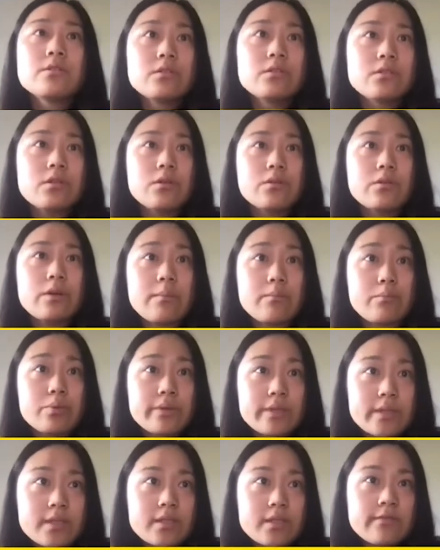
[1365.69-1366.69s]
So in
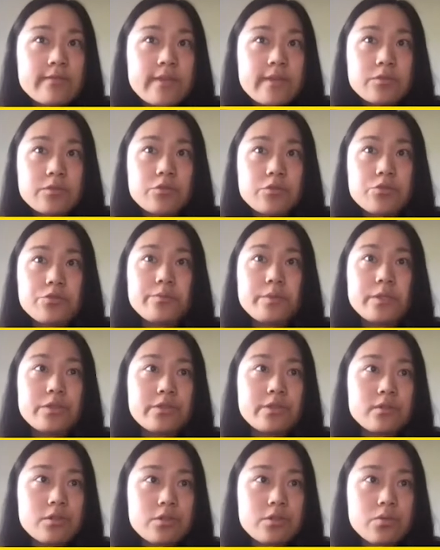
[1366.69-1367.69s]
predictive entropy
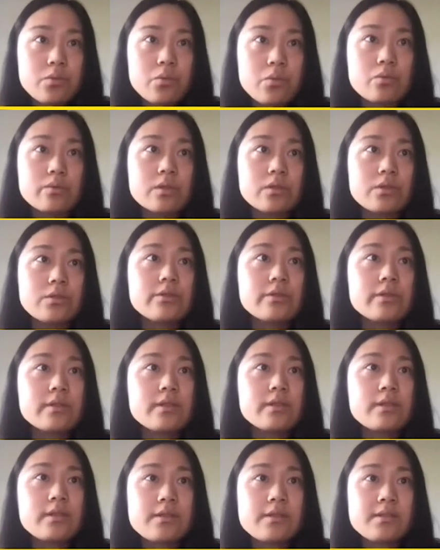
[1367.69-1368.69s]
search, what we're
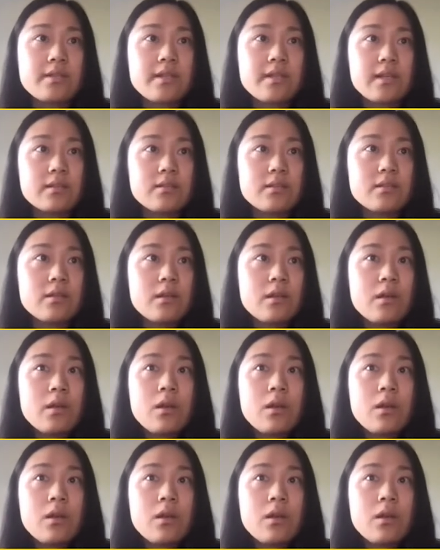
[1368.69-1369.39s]
doing is that